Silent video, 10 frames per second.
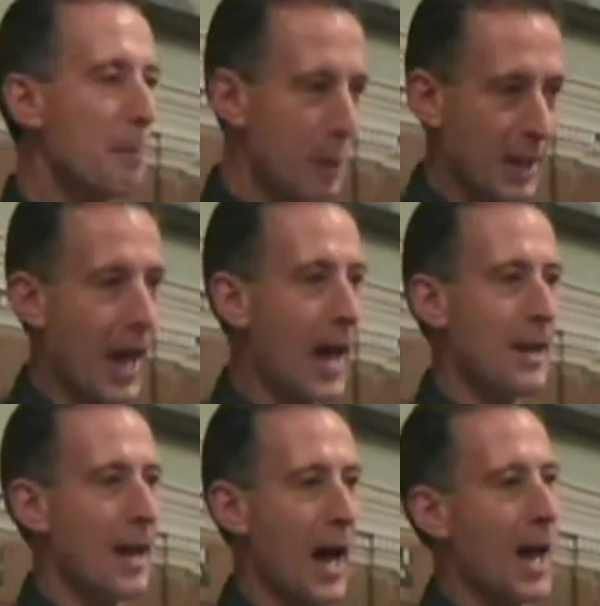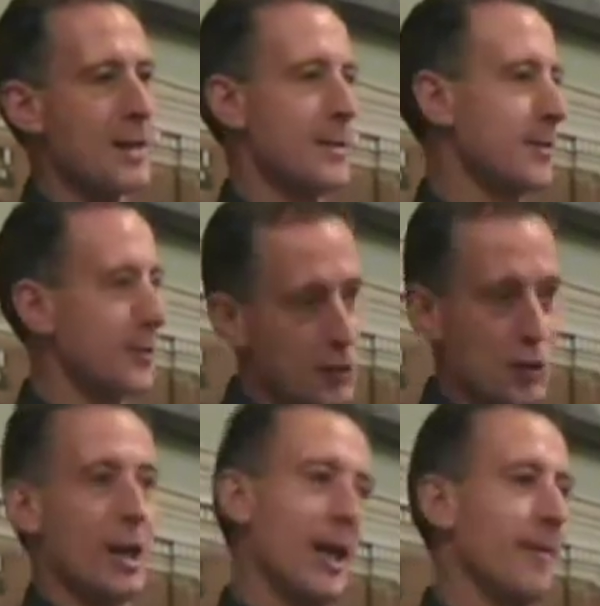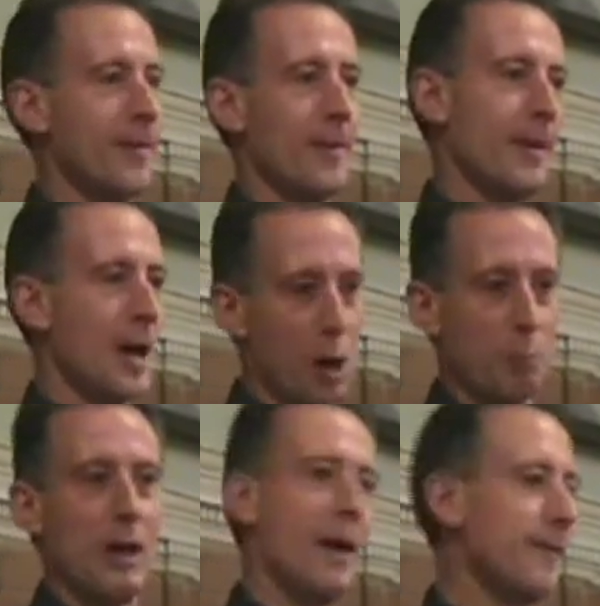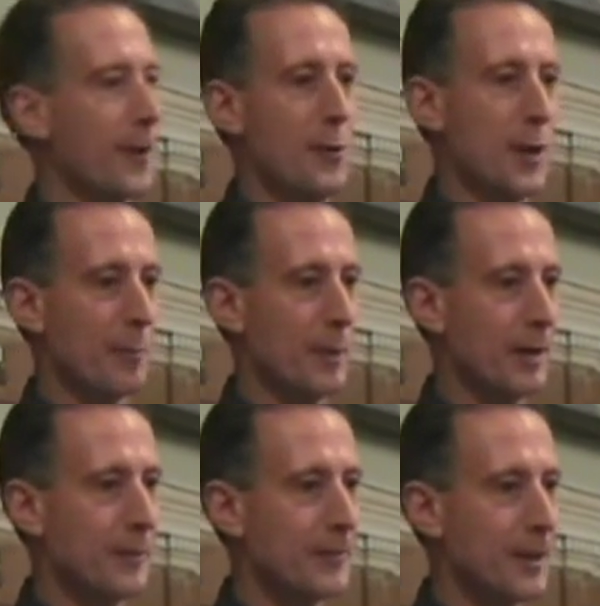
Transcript: began as the GLF helpline phone number.